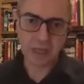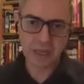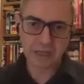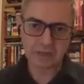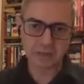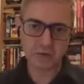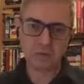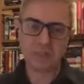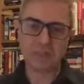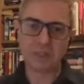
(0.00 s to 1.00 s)
at the
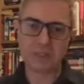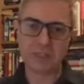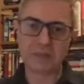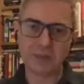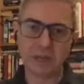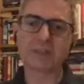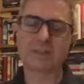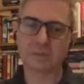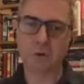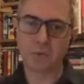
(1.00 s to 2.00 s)
moment in these
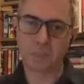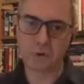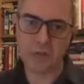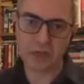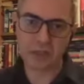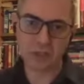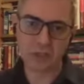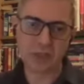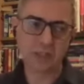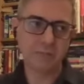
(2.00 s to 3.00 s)
artist book
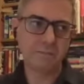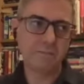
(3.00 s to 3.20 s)
productions.